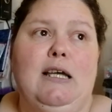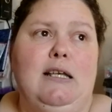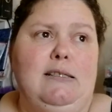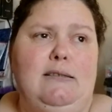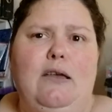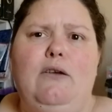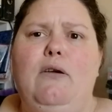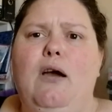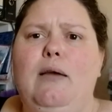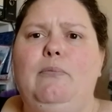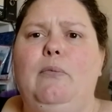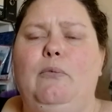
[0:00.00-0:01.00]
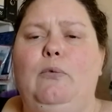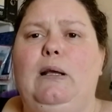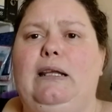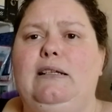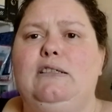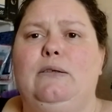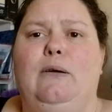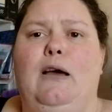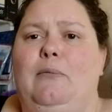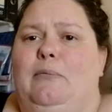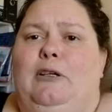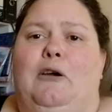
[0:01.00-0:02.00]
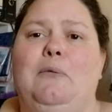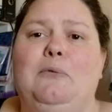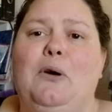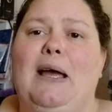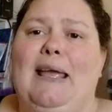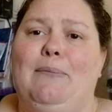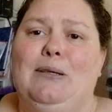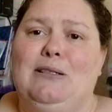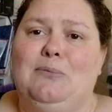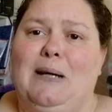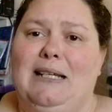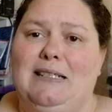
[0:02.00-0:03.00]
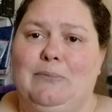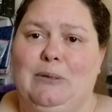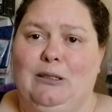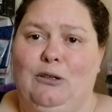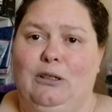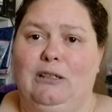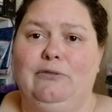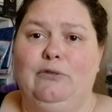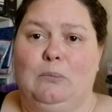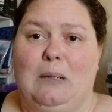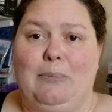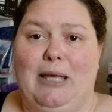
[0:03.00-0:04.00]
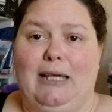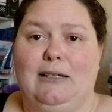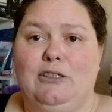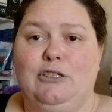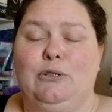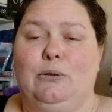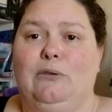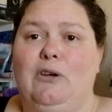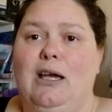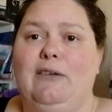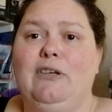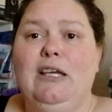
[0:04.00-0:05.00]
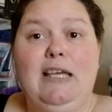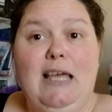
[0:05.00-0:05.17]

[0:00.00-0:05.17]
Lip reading: So I'm willing to, I'm quite happy to wait a bit longer for my package to arrive.